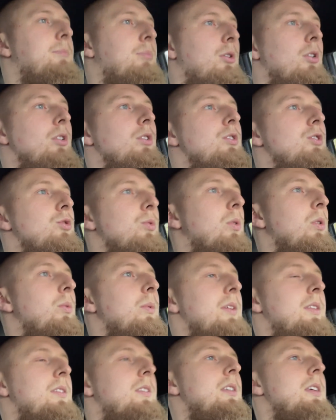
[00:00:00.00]
per usual
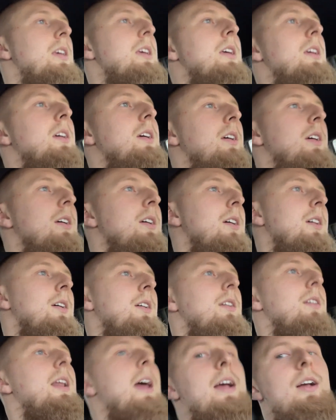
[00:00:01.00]
with the
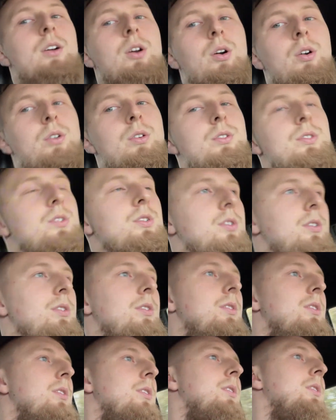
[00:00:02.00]
neck curls,
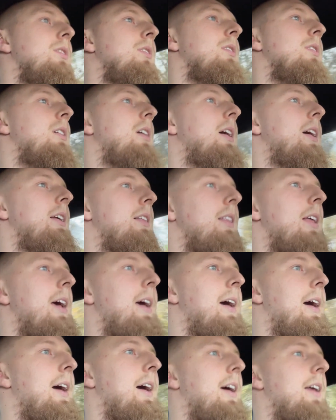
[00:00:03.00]
and
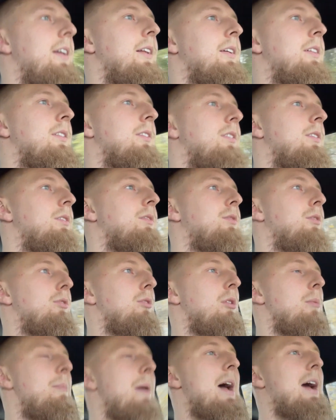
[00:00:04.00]
then for
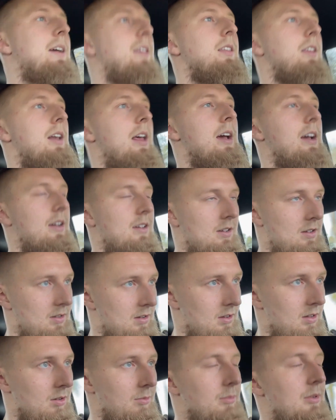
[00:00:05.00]
the back of the neck,
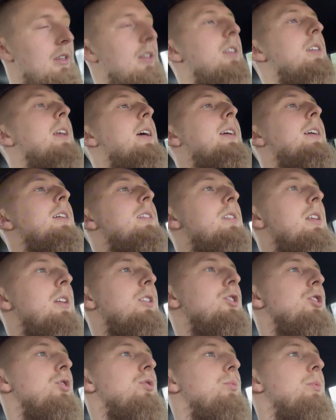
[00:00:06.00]
it'll be the neck
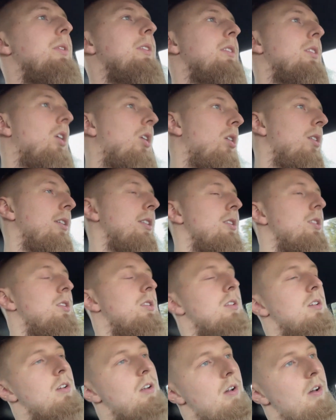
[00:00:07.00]
extensions with the
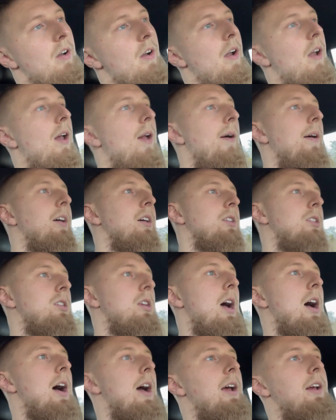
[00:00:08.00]
harness.
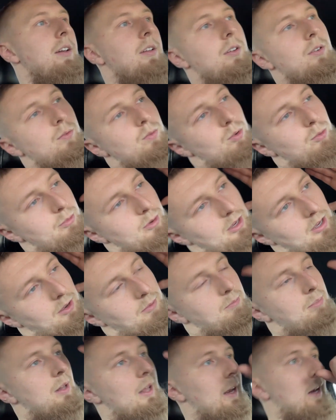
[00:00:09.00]
Side will be
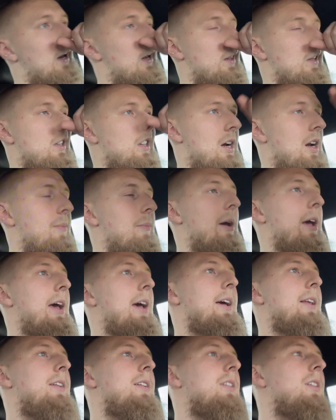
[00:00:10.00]
played on the side of my head,